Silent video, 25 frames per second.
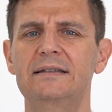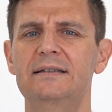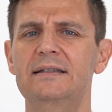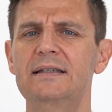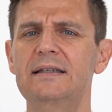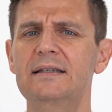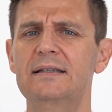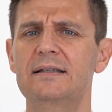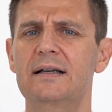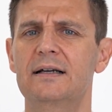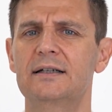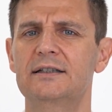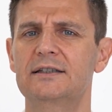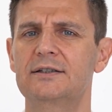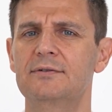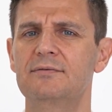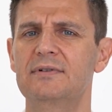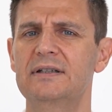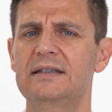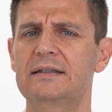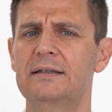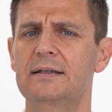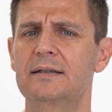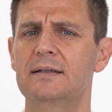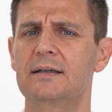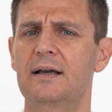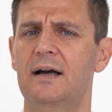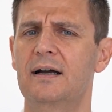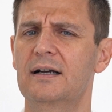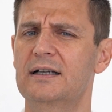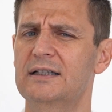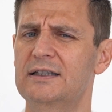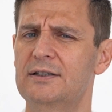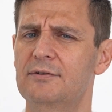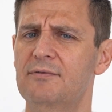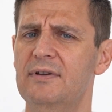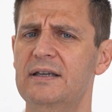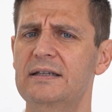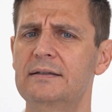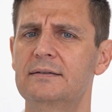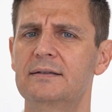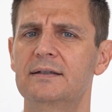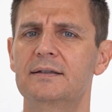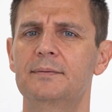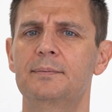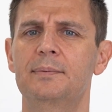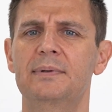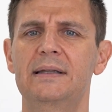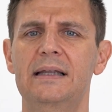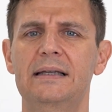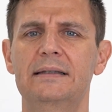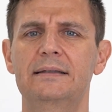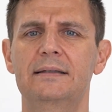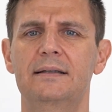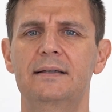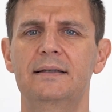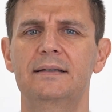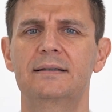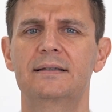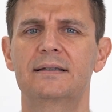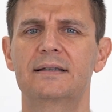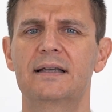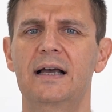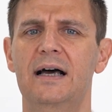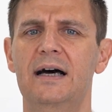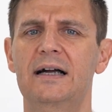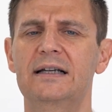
These activated platelets